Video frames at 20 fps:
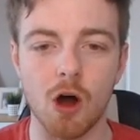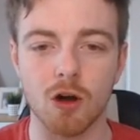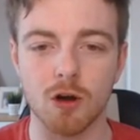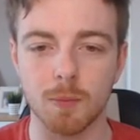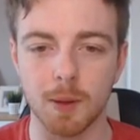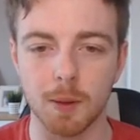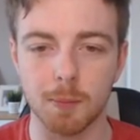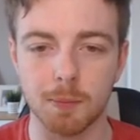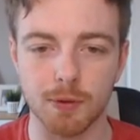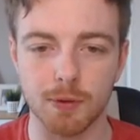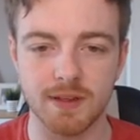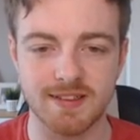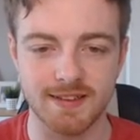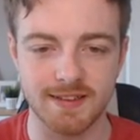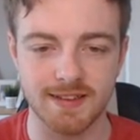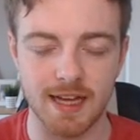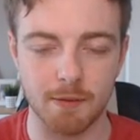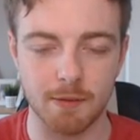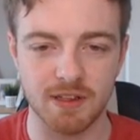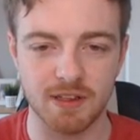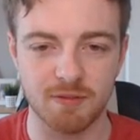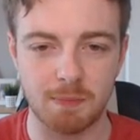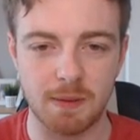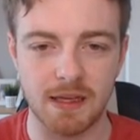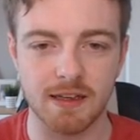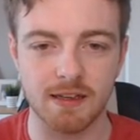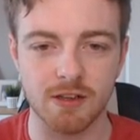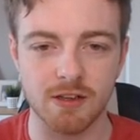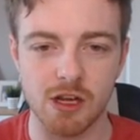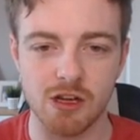horrible prison that we've
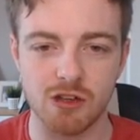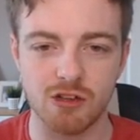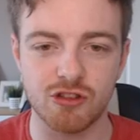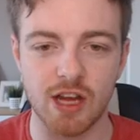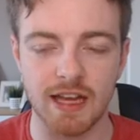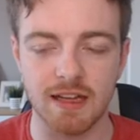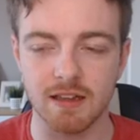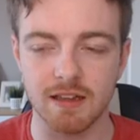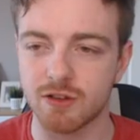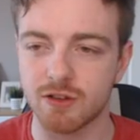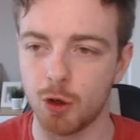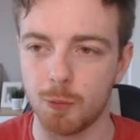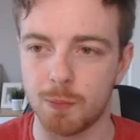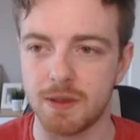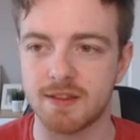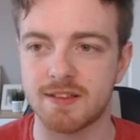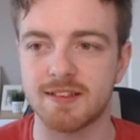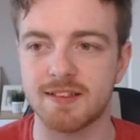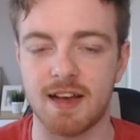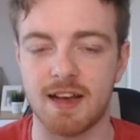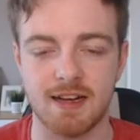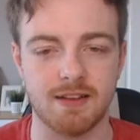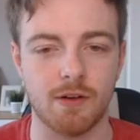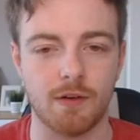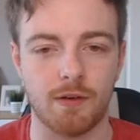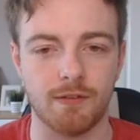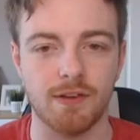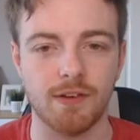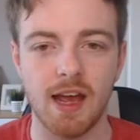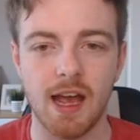been jailed up inside
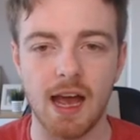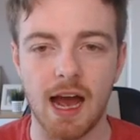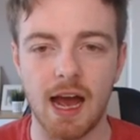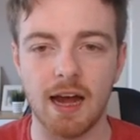of.